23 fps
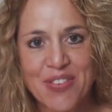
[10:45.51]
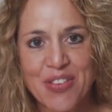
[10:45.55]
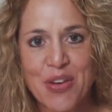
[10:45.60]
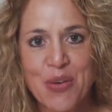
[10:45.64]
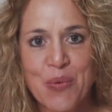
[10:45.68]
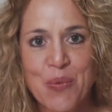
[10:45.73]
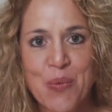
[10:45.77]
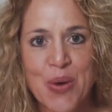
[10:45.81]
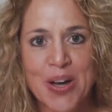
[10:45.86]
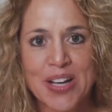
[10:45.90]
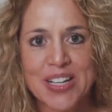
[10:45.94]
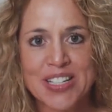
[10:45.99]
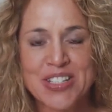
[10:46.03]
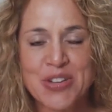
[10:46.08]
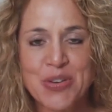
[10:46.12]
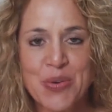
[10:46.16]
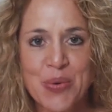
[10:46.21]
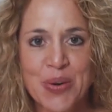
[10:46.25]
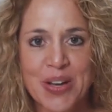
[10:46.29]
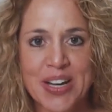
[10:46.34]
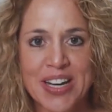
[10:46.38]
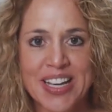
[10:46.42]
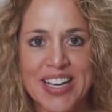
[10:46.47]
for the
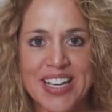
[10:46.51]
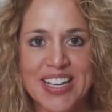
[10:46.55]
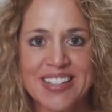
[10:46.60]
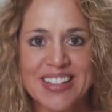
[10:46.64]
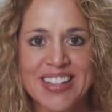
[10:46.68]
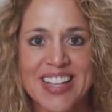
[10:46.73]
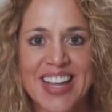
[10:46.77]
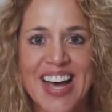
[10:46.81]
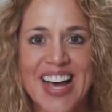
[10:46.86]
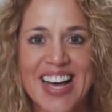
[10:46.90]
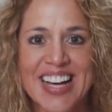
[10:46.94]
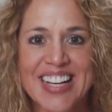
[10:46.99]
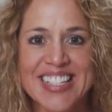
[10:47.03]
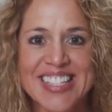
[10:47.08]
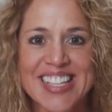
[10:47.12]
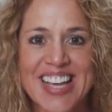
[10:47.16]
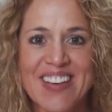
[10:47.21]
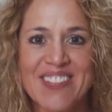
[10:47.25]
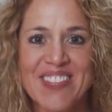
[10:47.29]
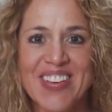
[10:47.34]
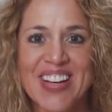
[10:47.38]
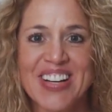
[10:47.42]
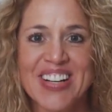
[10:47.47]
120
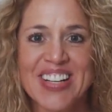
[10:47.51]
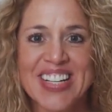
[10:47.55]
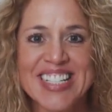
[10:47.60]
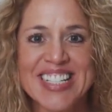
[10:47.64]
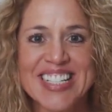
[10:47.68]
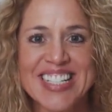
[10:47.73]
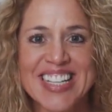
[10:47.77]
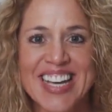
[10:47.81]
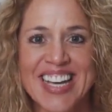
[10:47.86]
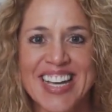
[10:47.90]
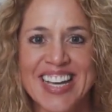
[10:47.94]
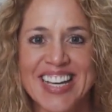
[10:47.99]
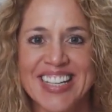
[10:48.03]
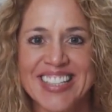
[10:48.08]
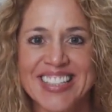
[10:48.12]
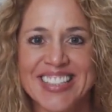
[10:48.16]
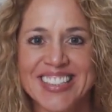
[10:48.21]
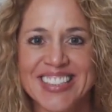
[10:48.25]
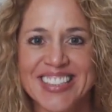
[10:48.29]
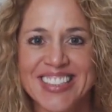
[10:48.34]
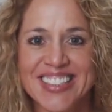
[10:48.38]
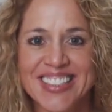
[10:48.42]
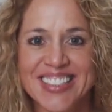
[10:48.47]
class. Have a great
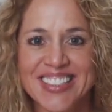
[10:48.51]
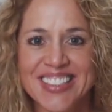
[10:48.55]
day.